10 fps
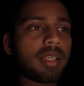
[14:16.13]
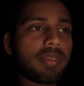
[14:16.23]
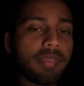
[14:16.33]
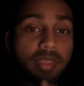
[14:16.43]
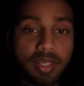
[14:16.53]

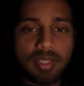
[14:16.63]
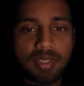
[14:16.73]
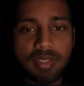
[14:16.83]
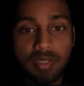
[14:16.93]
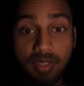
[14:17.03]

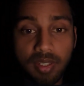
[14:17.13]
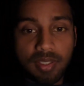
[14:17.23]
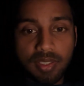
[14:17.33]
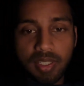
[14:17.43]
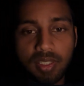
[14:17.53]
Thus,
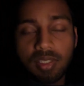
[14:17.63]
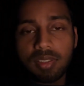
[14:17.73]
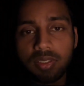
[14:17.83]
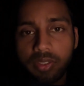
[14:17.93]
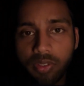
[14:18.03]
it
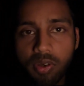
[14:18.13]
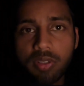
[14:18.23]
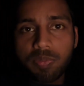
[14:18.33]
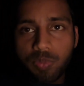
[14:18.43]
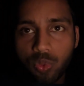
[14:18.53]
is
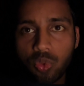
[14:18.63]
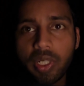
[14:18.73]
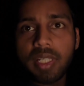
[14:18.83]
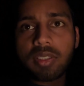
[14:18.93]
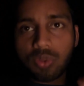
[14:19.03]
not
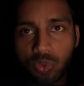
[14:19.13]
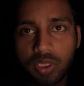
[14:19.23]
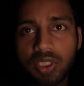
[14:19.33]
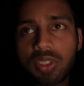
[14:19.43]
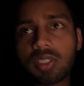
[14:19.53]
prudent,
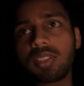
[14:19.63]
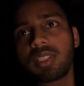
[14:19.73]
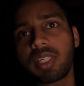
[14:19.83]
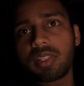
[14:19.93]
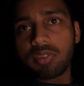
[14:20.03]
judicious,
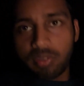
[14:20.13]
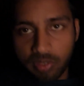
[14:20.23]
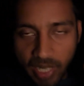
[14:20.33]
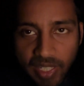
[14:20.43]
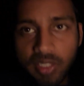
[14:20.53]
and
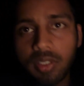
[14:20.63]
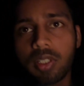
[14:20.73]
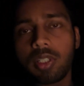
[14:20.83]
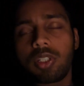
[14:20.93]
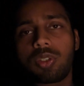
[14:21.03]
right
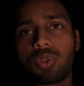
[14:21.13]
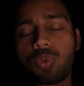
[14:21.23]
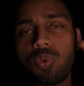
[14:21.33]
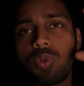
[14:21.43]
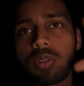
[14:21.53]

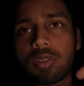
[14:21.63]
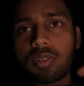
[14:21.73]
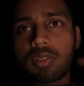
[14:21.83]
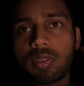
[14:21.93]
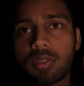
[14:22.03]
to
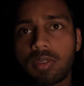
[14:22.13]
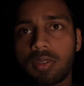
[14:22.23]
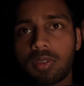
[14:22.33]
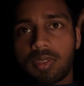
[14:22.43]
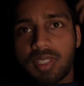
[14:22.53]

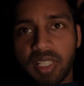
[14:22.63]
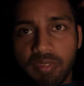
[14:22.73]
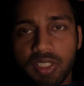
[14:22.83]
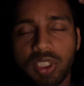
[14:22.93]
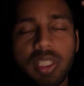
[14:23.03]

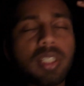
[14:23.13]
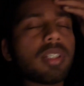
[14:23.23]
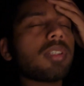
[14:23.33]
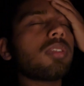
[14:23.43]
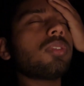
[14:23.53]
slavishly,
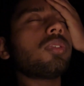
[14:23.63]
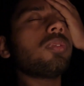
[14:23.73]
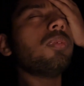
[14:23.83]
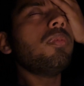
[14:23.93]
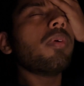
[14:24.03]

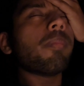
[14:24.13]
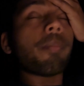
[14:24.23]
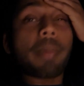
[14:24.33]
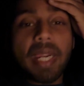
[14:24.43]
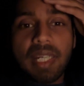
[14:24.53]
to
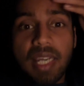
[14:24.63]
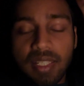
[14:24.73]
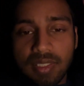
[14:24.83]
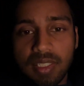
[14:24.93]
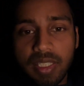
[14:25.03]

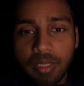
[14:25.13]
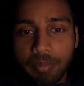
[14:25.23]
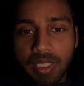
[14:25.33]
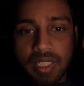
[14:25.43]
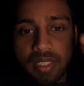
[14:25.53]
mindlessly
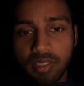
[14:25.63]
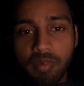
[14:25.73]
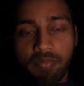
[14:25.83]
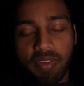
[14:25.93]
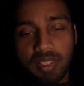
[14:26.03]
imitate the
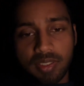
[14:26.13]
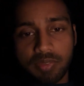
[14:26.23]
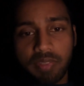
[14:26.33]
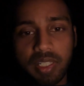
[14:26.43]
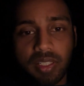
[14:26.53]
West
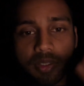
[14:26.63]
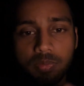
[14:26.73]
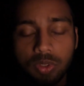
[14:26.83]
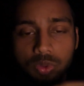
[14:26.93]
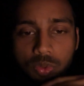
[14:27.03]
when it
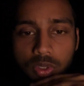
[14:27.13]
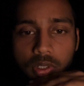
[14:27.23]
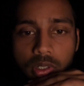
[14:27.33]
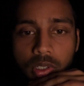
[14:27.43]
comes to the